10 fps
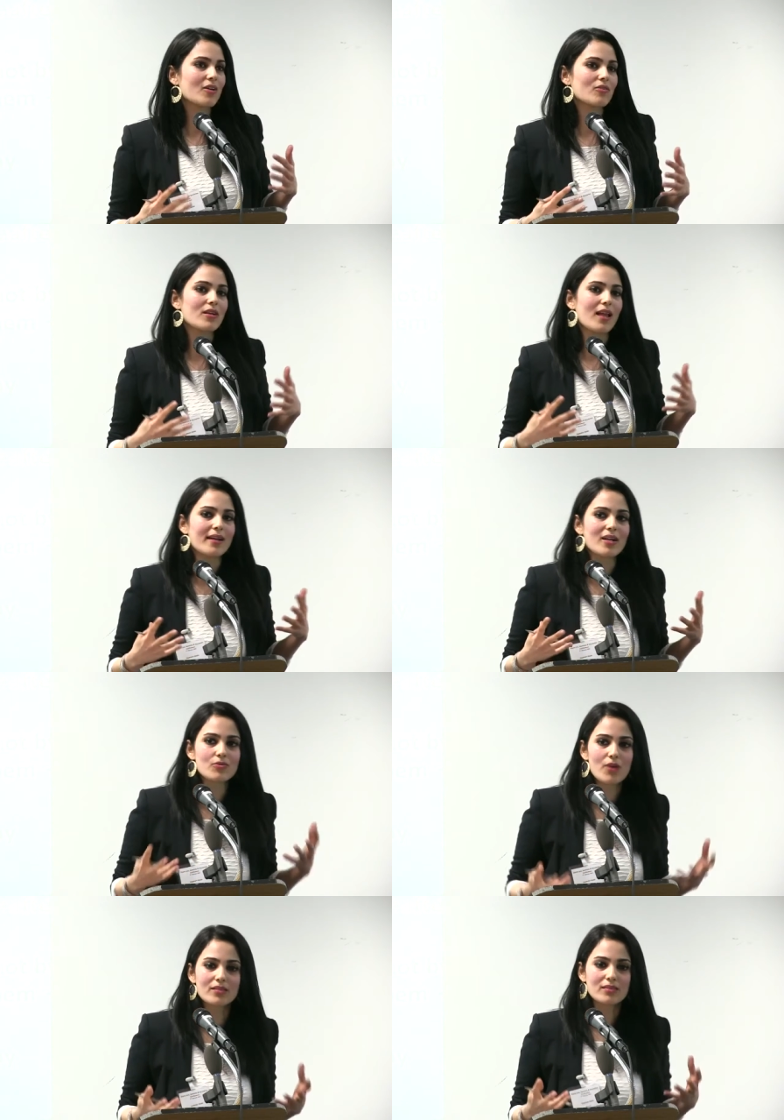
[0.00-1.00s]
are like
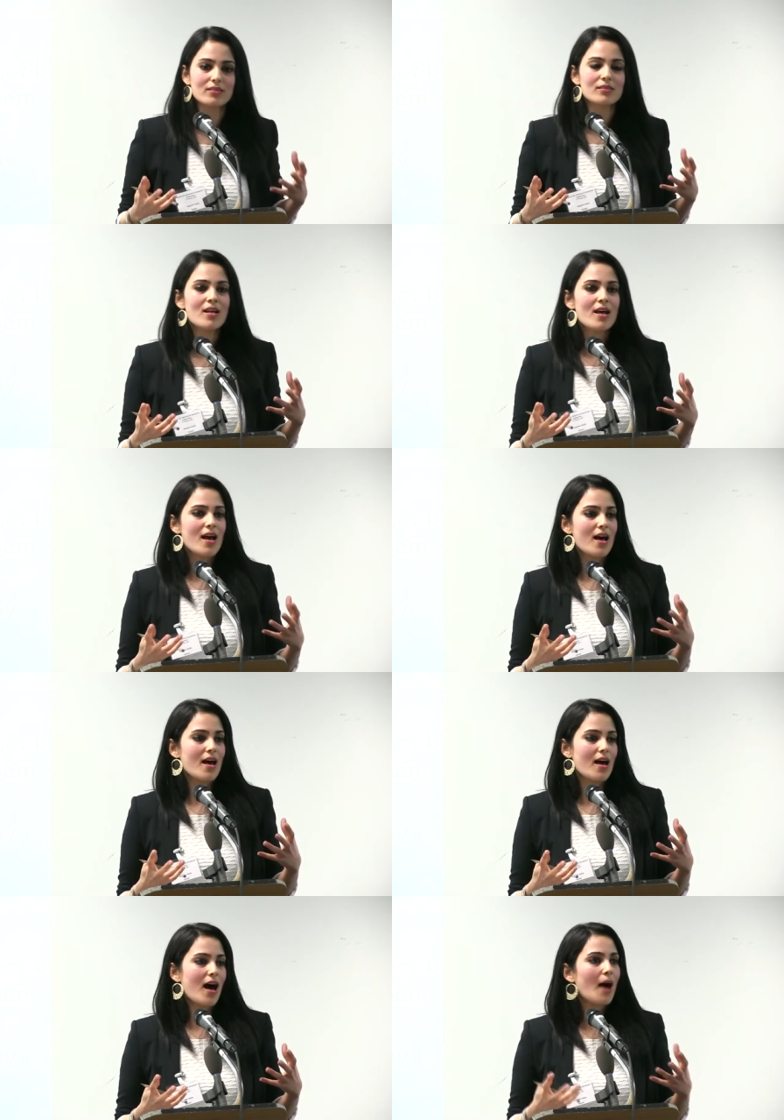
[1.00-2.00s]
a rotten
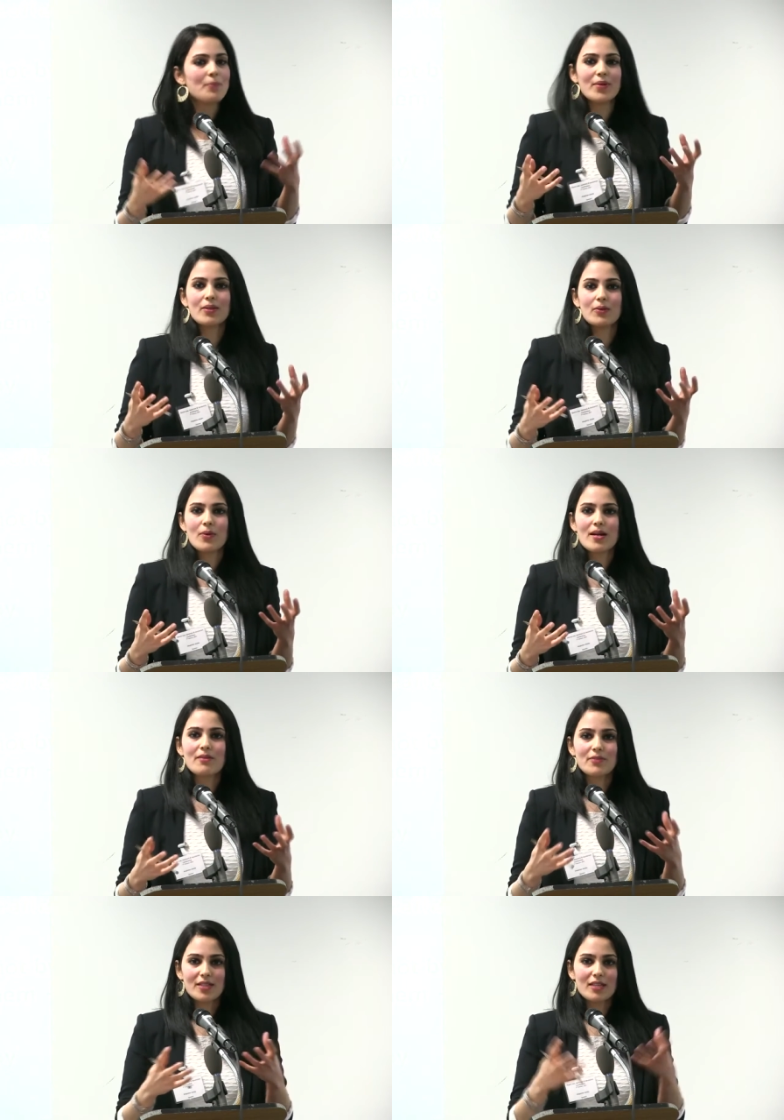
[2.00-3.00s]
uh, apple or
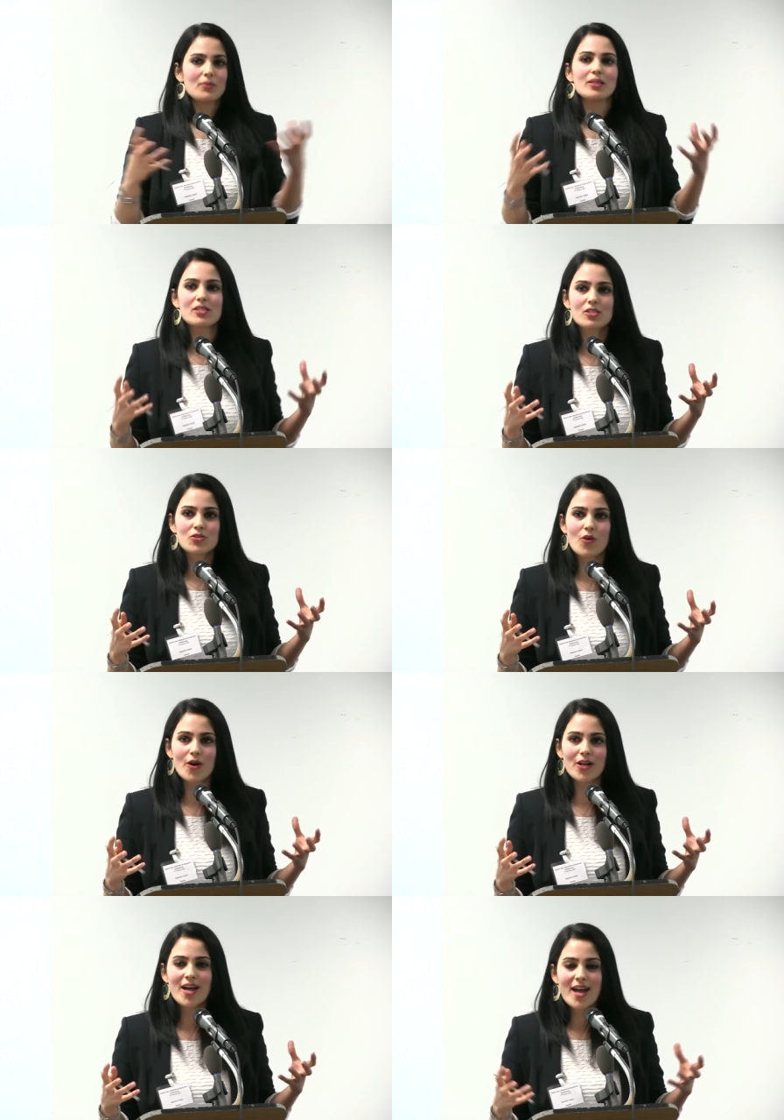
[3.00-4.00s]
whatever that will
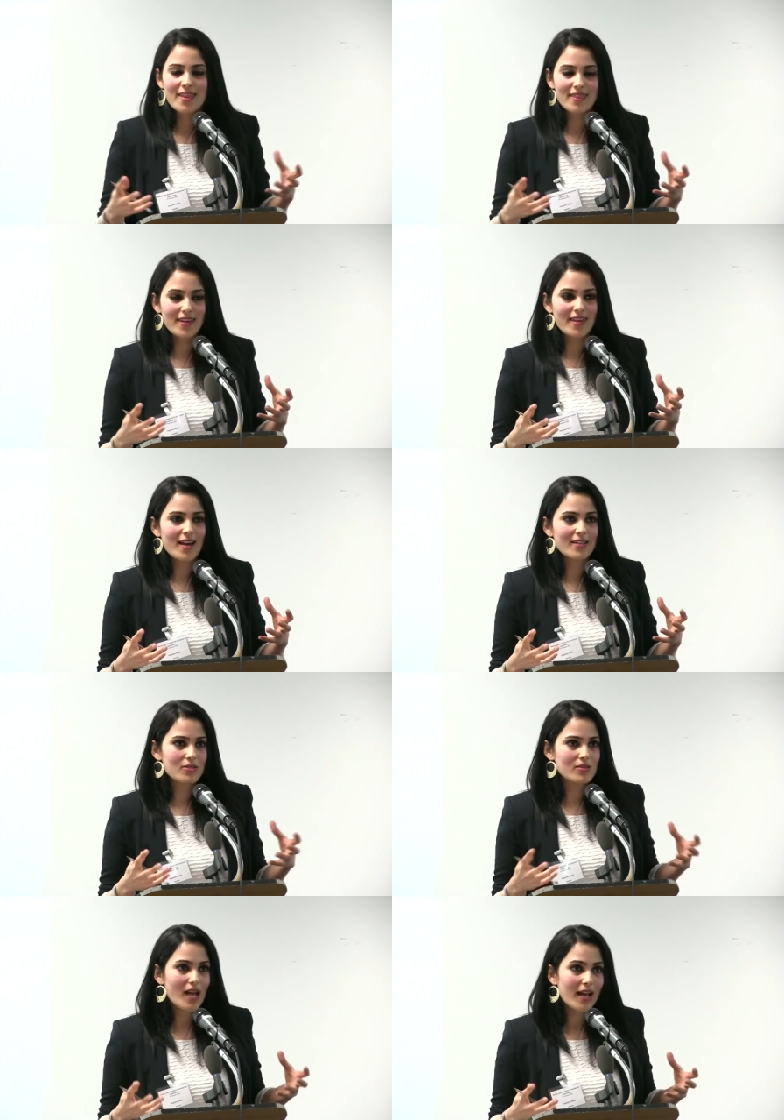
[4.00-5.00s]
destroy the uh,
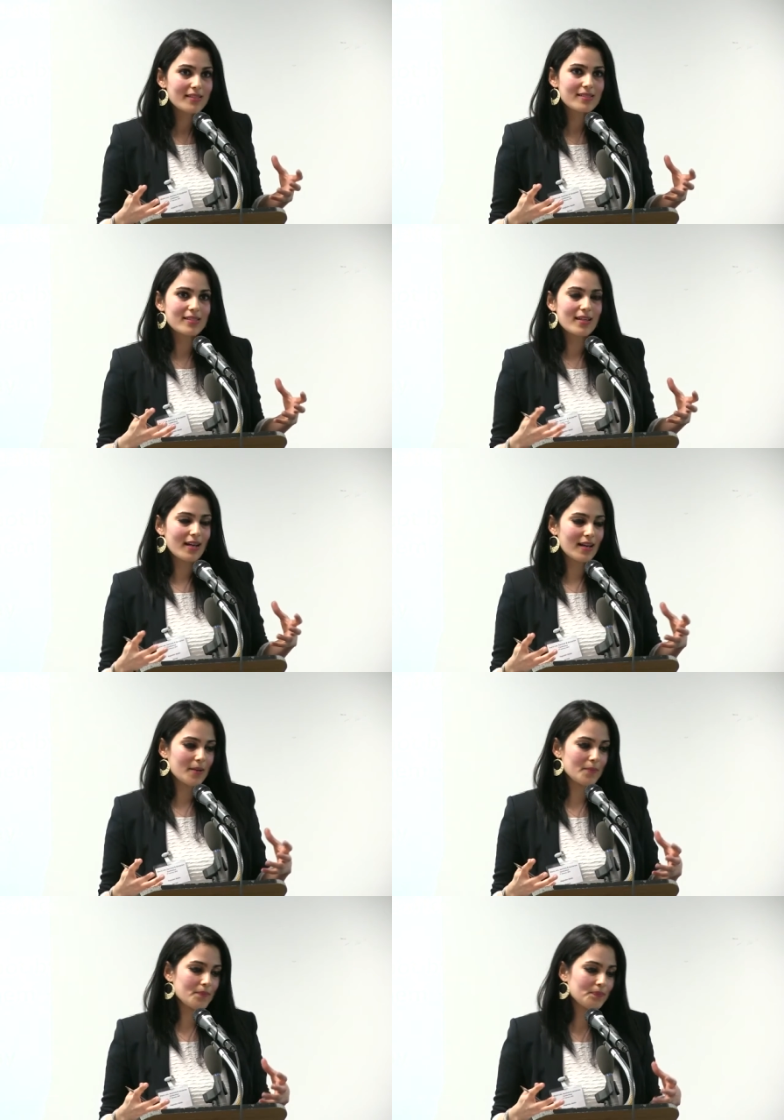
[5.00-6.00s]
society,
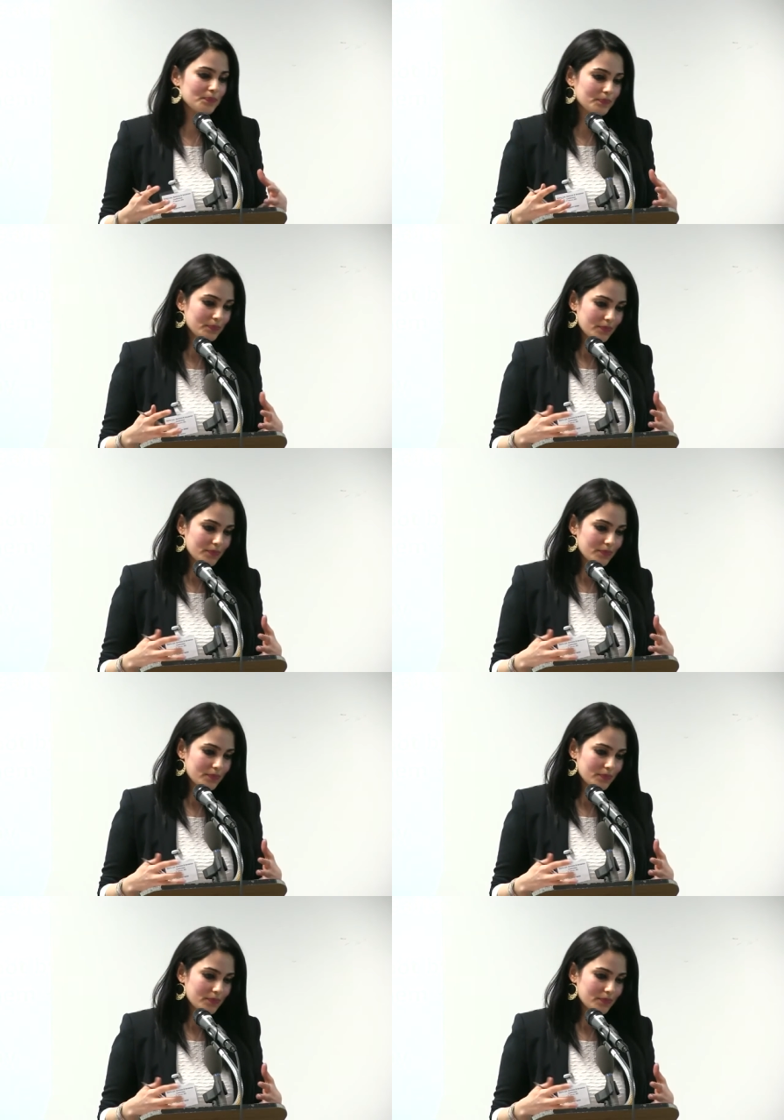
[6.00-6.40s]
um,